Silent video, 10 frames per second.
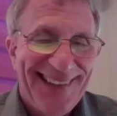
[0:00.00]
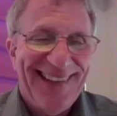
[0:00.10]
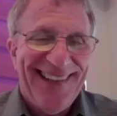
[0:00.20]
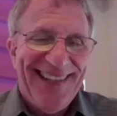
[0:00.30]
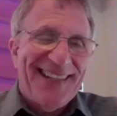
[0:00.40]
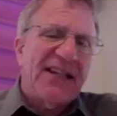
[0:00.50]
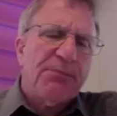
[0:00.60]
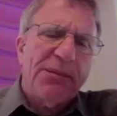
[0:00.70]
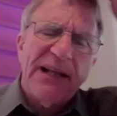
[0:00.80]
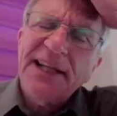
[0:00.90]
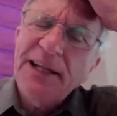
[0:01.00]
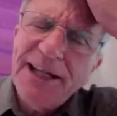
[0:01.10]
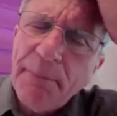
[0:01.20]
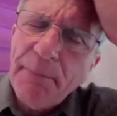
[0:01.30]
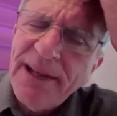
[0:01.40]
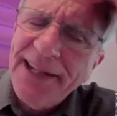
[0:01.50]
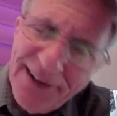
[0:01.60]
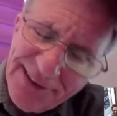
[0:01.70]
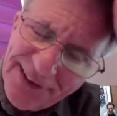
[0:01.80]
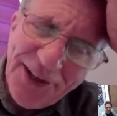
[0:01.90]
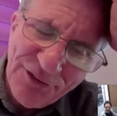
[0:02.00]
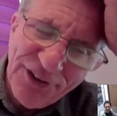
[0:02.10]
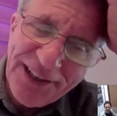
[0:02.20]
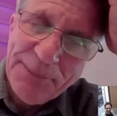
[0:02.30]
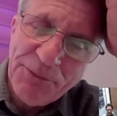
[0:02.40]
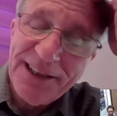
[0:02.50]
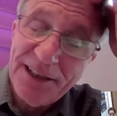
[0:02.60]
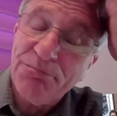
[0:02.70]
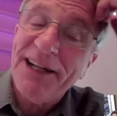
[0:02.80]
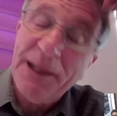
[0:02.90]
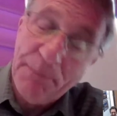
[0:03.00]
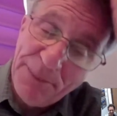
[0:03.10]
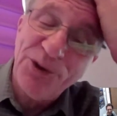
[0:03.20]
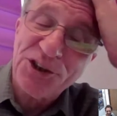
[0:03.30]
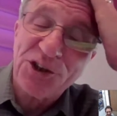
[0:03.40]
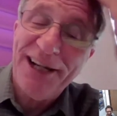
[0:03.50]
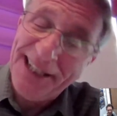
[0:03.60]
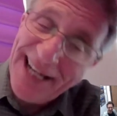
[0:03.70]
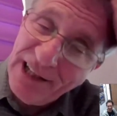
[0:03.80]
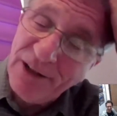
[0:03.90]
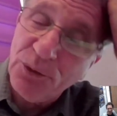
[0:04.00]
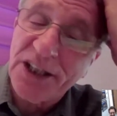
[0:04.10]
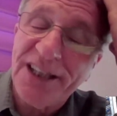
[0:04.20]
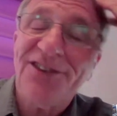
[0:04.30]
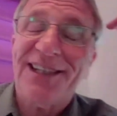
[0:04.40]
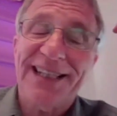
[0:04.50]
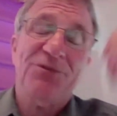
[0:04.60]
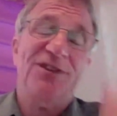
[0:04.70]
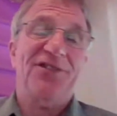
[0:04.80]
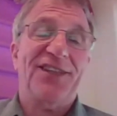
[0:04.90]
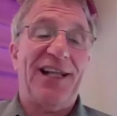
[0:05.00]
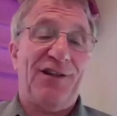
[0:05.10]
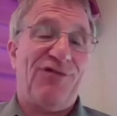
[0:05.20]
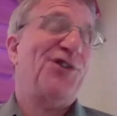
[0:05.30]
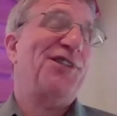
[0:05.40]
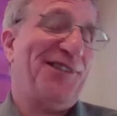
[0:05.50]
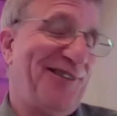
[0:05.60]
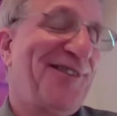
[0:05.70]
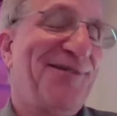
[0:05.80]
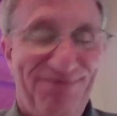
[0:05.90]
There's plenty of, if you keep good, there's plenty of people who are trained in would consider themselves Californians.